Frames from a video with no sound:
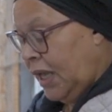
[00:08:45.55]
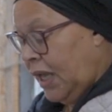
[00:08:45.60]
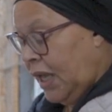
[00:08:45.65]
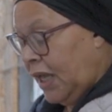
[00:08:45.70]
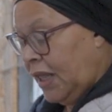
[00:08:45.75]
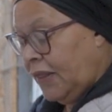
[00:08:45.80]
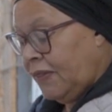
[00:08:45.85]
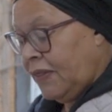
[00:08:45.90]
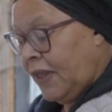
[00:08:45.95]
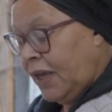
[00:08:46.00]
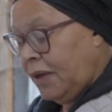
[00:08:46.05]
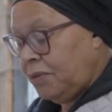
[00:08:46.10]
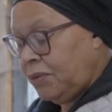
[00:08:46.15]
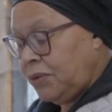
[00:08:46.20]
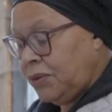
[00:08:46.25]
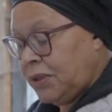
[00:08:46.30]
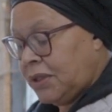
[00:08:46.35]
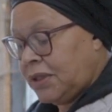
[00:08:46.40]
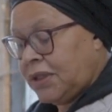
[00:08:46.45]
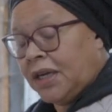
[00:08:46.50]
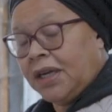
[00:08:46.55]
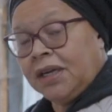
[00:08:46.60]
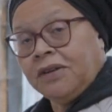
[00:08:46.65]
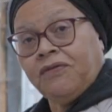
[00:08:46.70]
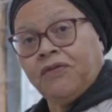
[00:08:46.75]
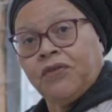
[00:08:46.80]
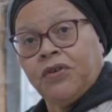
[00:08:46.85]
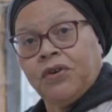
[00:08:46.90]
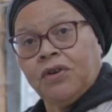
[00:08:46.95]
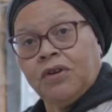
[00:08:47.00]
And that will stay
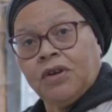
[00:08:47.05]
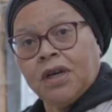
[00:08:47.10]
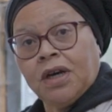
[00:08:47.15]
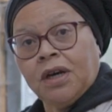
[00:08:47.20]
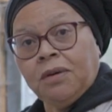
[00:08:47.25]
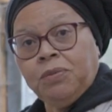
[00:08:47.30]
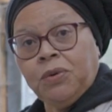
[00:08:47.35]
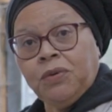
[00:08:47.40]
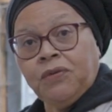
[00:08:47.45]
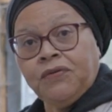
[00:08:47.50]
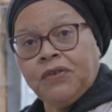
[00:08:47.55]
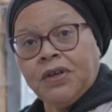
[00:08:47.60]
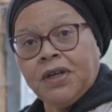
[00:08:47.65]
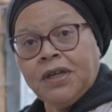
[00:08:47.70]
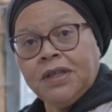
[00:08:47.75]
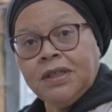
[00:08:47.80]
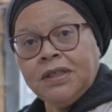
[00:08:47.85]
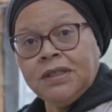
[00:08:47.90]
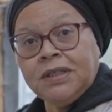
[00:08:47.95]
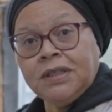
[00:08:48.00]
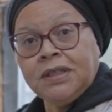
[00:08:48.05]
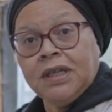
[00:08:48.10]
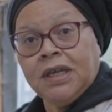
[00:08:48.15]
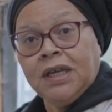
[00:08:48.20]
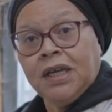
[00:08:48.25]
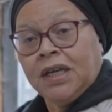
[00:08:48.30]
for a couple of days.